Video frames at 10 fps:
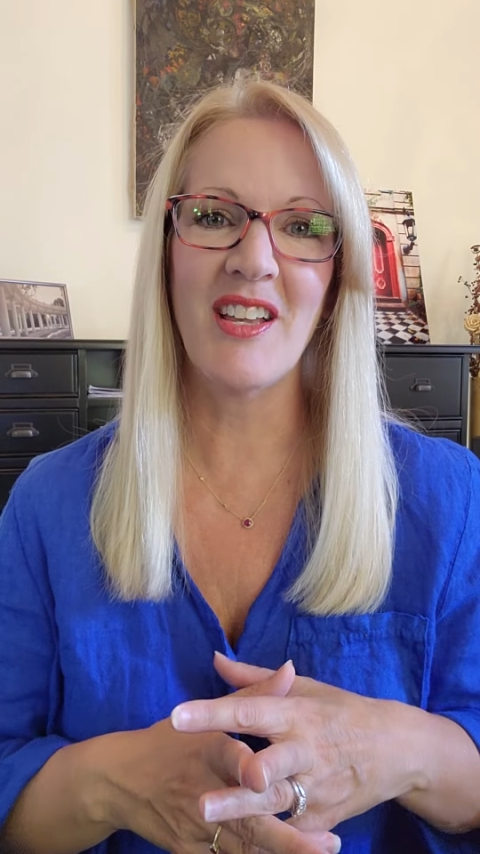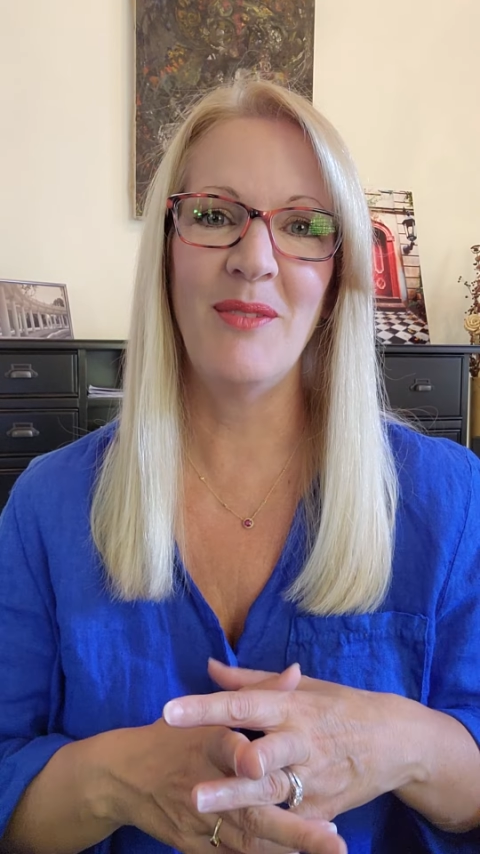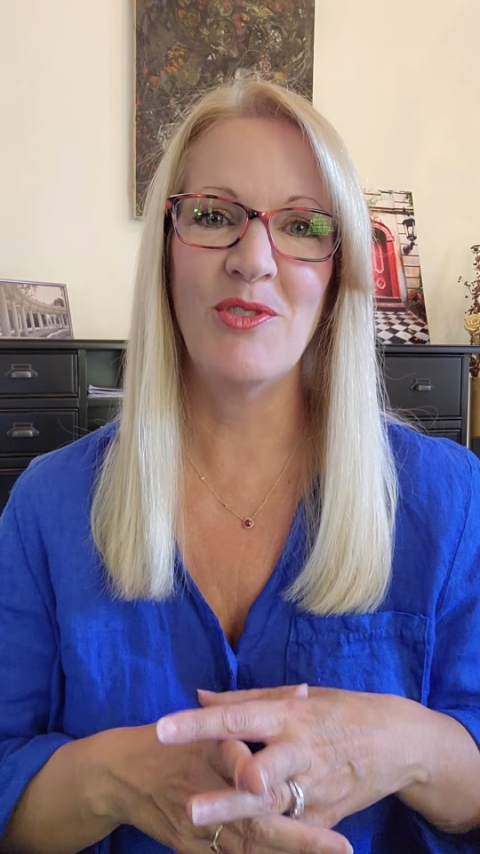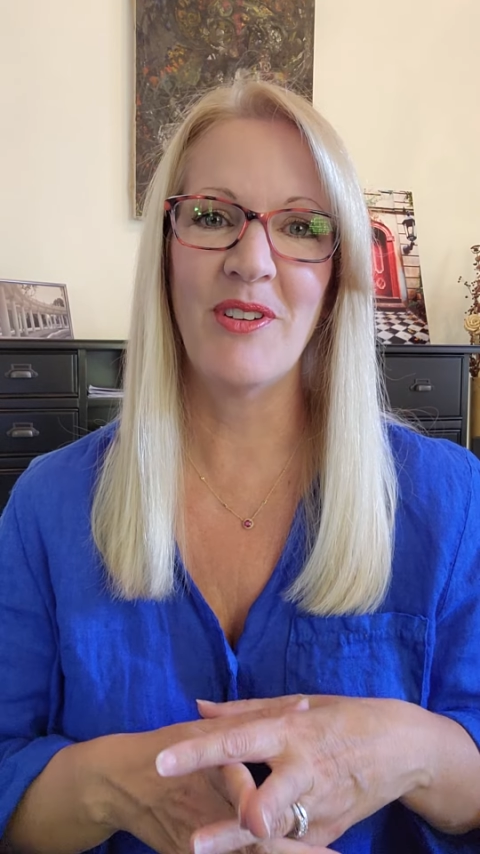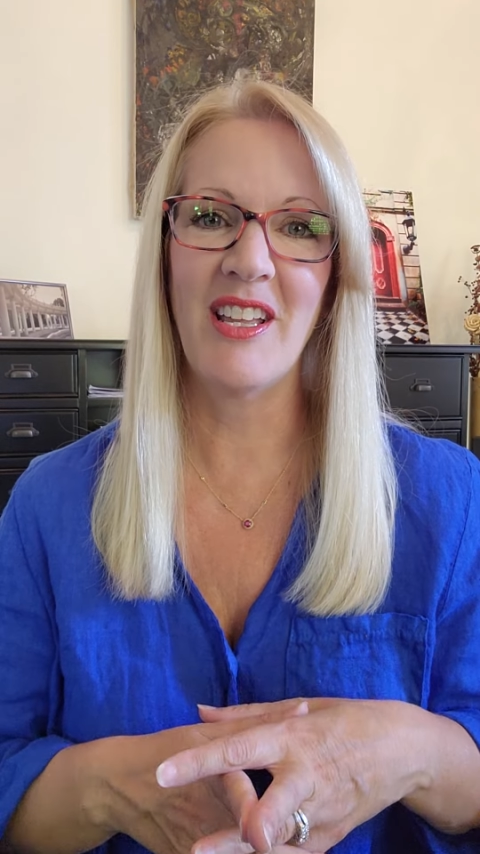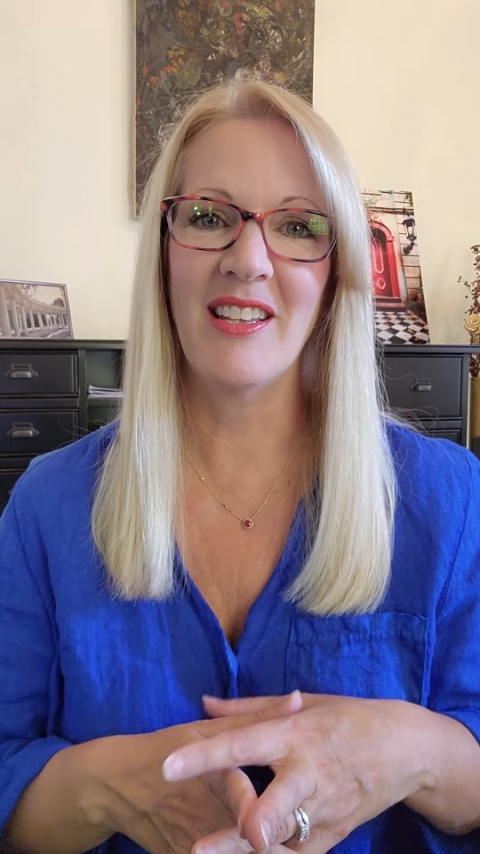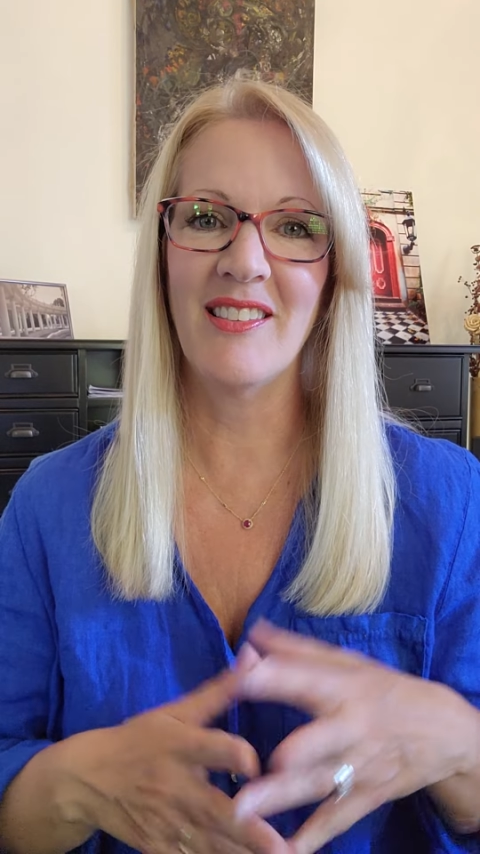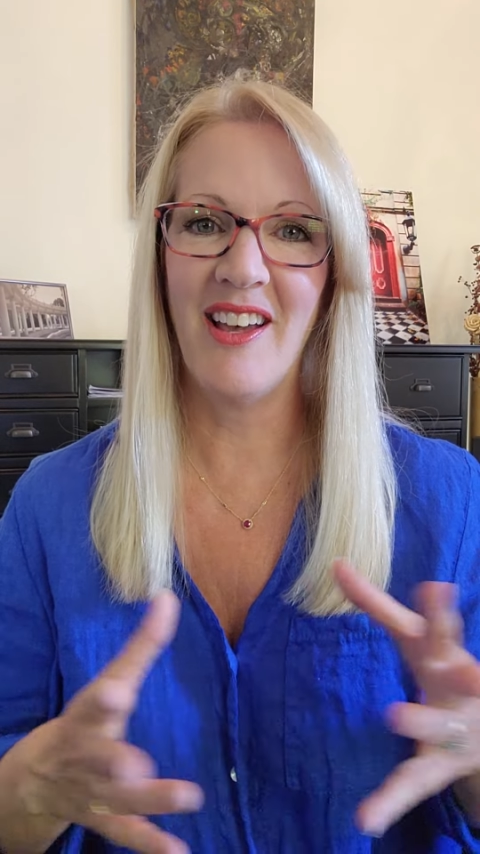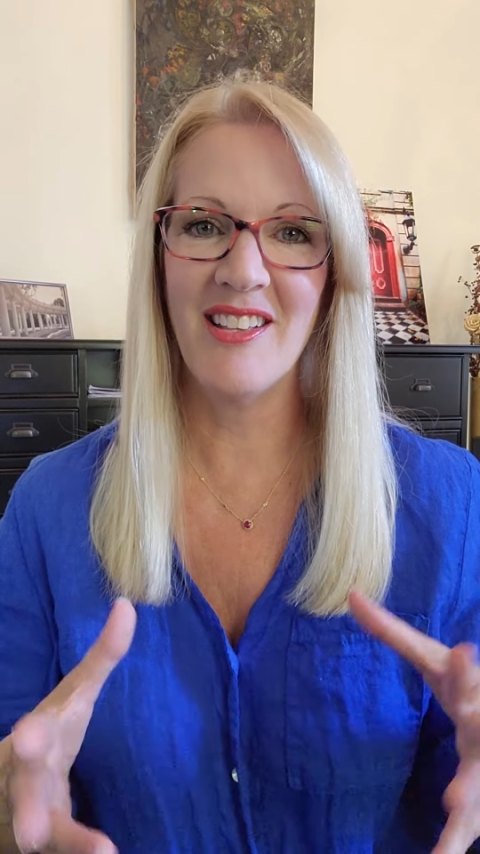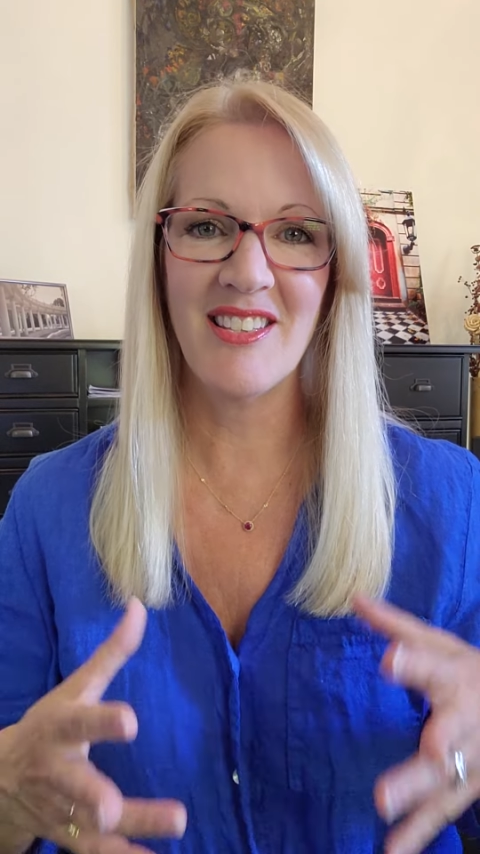I'm
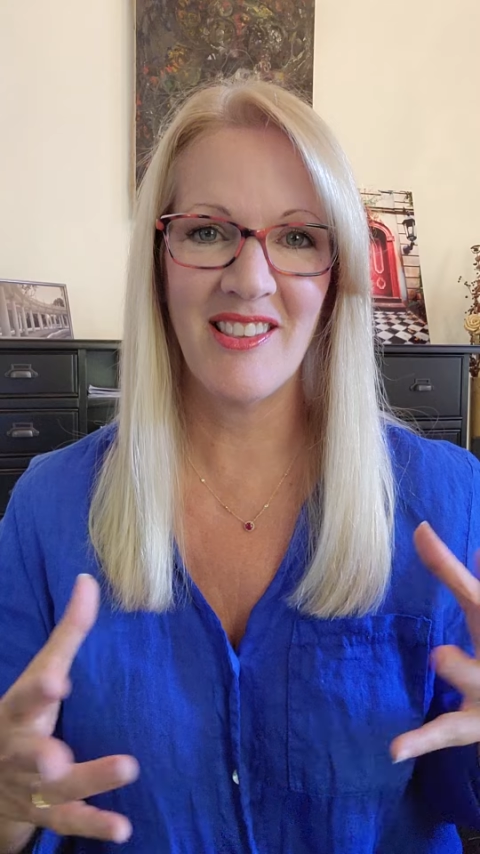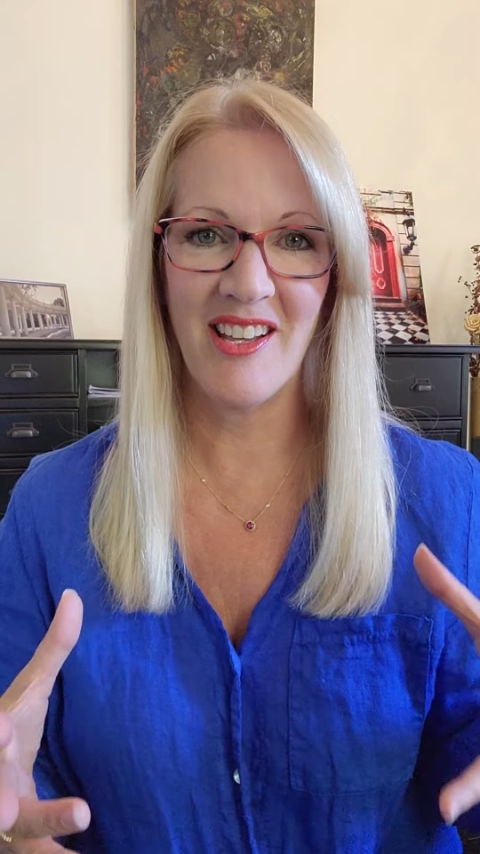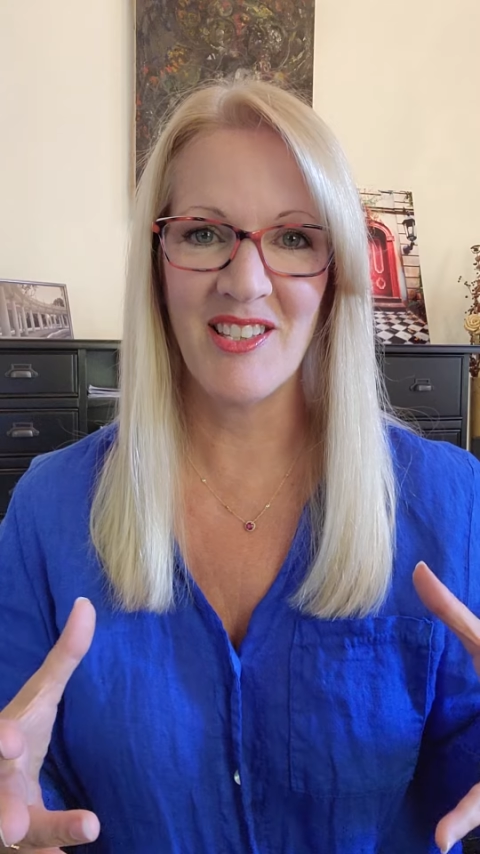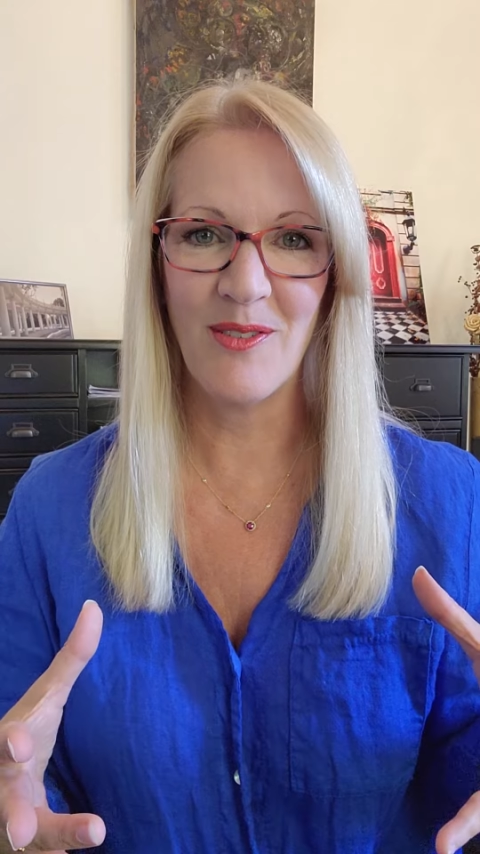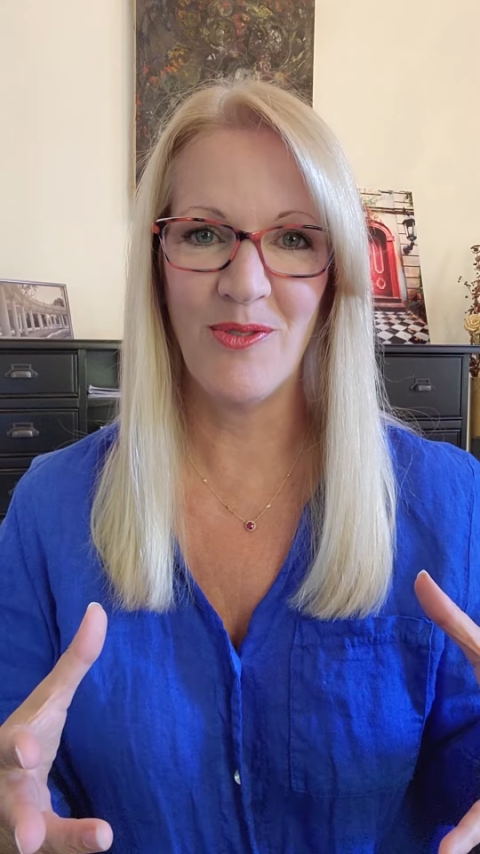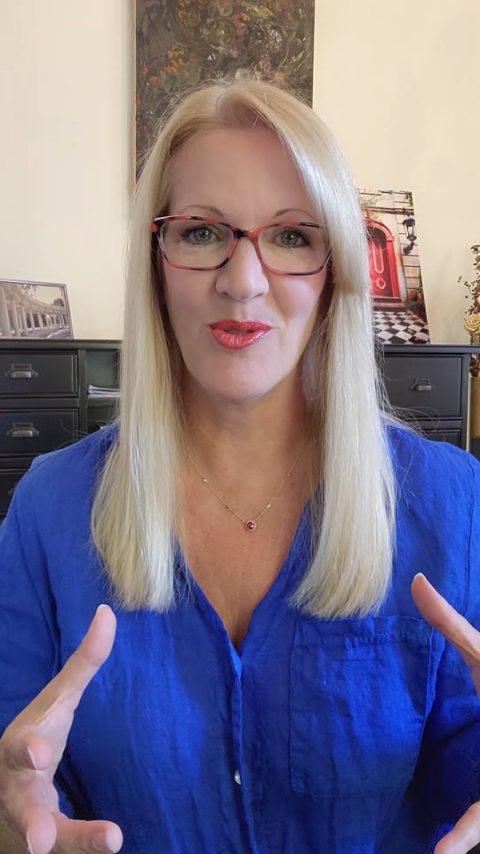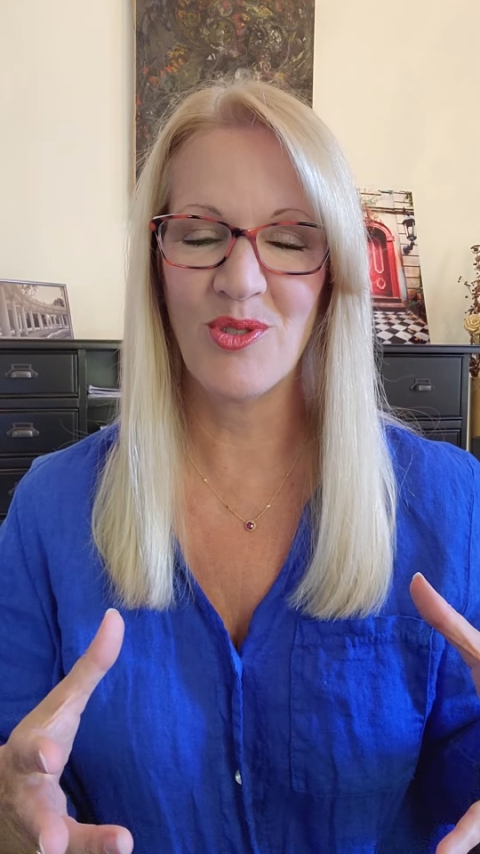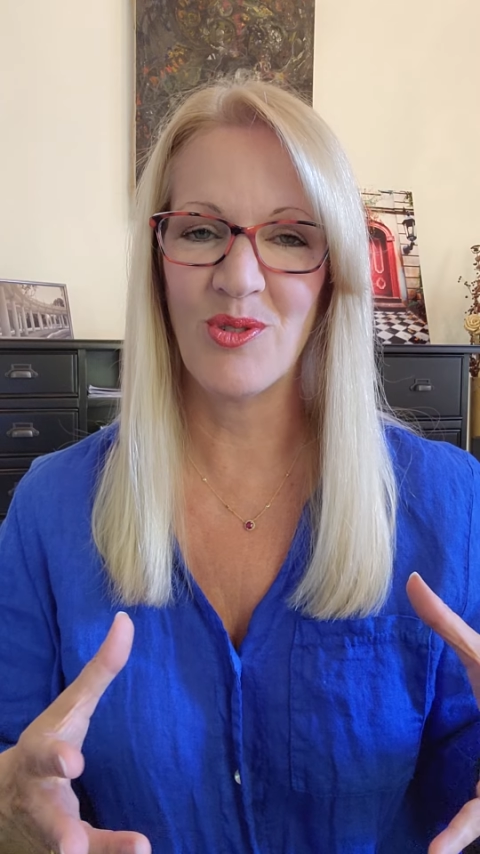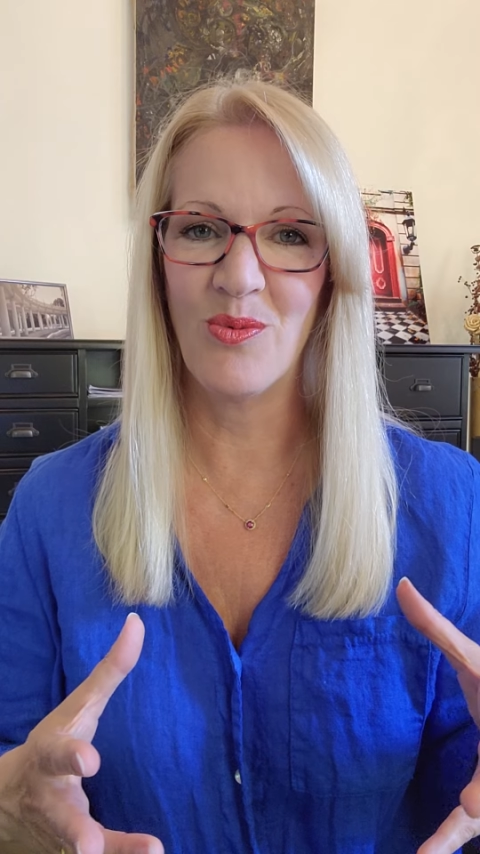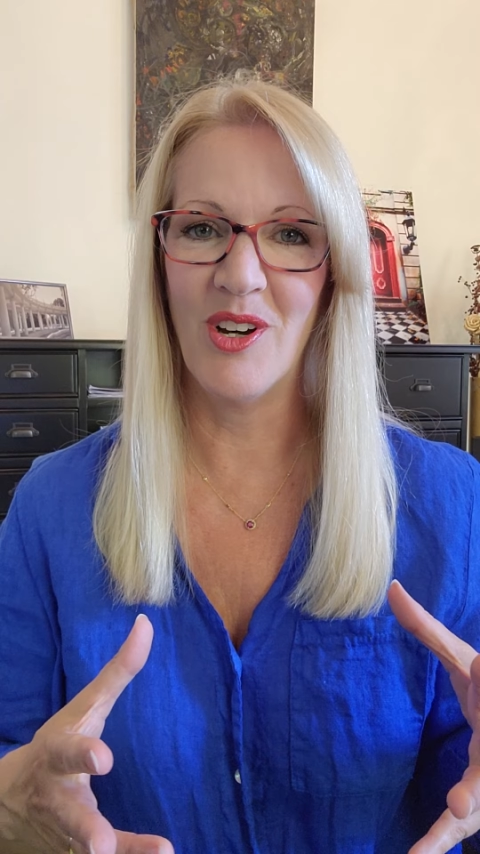drinking lots and lots of filtered